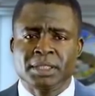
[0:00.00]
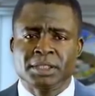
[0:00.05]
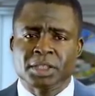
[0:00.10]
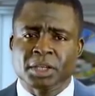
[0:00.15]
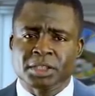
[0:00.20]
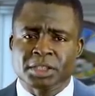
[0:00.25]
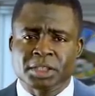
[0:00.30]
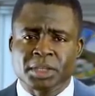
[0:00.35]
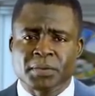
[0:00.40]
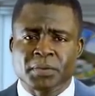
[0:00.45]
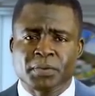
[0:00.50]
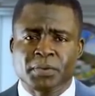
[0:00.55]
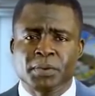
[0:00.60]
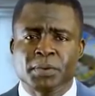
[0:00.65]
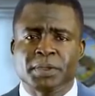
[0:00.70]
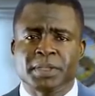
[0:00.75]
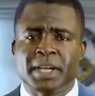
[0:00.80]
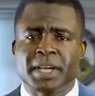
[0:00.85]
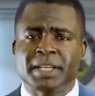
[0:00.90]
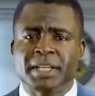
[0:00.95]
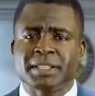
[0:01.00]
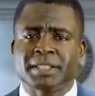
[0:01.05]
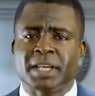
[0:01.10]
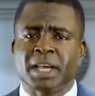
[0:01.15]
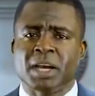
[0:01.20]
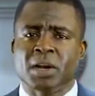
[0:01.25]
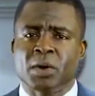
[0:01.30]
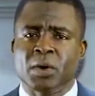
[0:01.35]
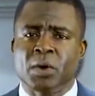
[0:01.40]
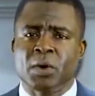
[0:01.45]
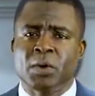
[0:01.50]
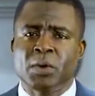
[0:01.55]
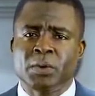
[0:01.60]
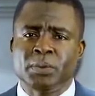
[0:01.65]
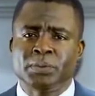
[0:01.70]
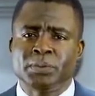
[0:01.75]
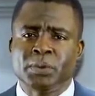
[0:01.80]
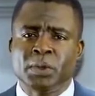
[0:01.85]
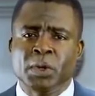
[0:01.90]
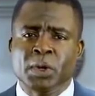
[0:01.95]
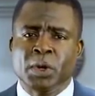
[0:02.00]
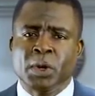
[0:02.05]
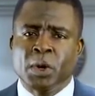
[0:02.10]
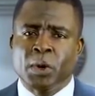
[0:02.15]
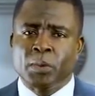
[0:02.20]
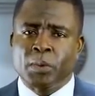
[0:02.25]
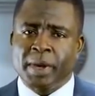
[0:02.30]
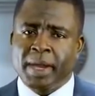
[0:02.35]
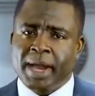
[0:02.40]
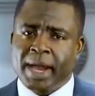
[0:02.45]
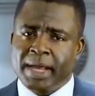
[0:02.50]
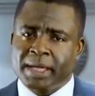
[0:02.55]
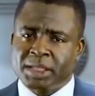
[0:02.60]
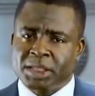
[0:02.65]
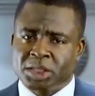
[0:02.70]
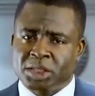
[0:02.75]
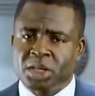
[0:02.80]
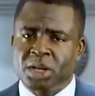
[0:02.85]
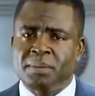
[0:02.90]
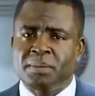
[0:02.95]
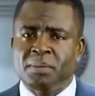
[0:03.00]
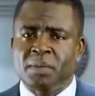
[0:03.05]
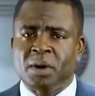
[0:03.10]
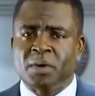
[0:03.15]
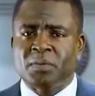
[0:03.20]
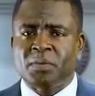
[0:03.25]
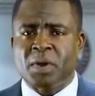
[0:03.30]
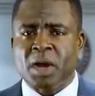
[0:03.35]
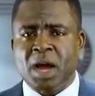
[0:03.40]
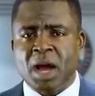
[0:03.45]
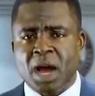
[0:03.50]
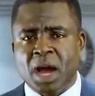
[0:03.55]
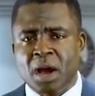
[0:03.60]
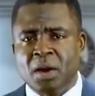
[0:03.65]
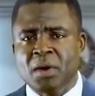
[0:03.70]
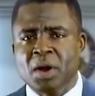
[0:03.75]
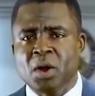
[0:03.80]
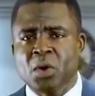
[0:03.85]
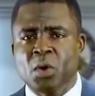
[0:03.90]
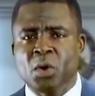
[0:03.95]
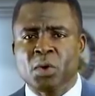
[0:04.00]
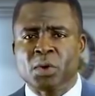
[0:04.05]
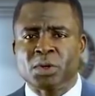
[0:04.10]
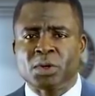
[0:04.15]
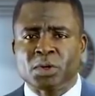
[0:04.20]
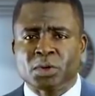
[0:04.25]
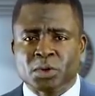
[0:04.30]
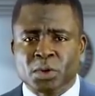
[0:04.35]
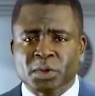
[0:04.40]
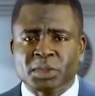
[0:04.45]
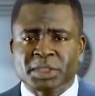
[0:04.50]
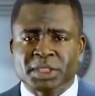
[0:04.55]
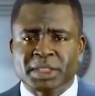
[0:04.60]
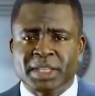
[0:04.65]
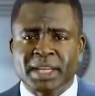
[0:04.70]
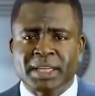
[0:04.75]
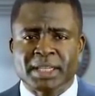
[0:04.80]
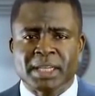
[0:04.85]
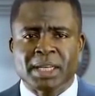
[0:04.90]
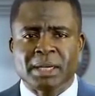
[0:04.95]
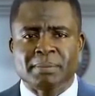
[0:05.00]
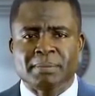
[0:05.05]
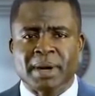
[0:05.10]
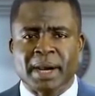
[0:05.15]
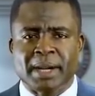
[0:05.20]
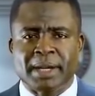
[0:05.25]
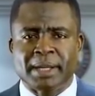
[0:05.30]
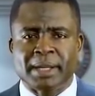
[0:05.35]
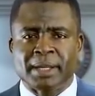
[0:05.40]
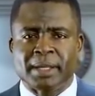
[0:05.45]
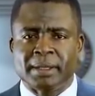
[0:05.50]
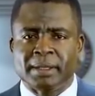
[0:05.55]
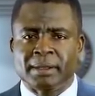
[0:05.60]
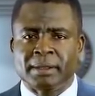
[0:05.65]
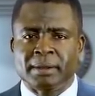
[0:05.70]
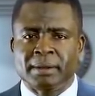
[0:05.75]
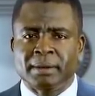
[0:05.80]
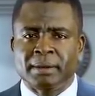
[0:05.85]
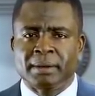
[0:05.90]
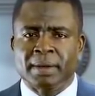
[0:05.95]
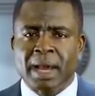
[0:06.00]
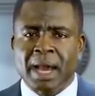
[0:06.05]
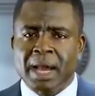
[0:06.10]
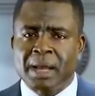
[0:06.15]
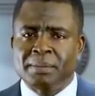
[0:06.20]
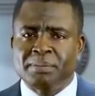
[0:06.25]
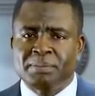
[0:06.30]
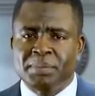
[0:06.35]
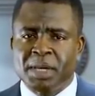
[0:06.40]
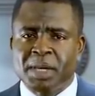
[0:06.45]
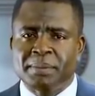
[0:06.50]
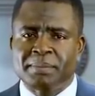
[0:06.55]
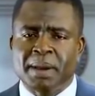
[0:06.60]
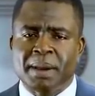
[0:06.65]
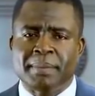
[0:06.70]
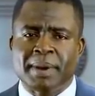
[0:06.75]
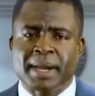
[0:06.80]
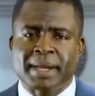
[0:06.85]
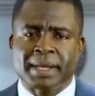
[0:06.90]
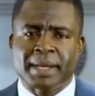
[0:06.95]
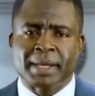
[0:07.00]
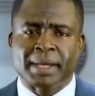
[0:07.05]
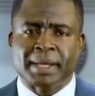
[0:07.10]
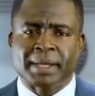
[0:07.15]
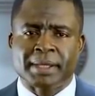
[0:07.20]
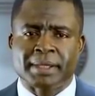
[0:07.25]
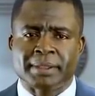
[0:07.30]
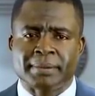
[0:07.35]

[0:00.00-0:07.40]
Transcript: Just a few days ago, we had some of our own roasted in Bali and Big Babanki,